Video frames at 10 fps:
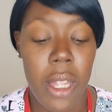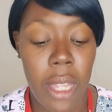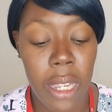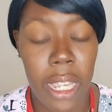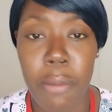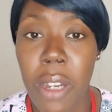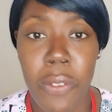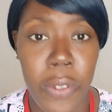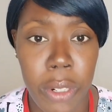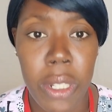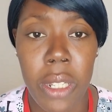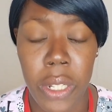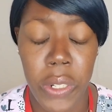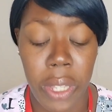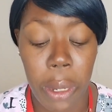That came out very
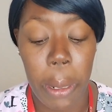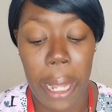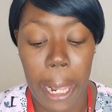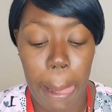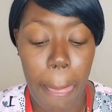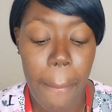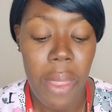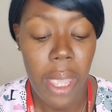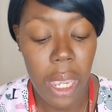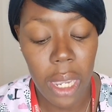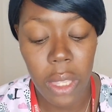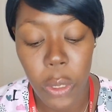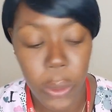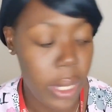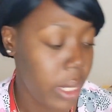clearly, okay?
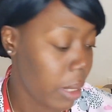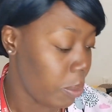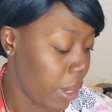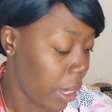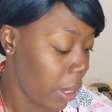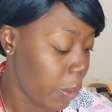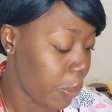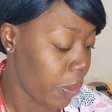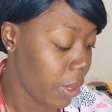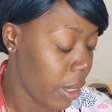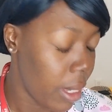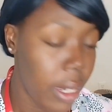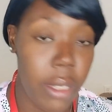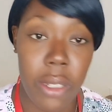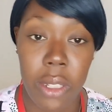Increase in pay. I
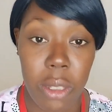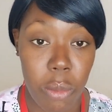have to get some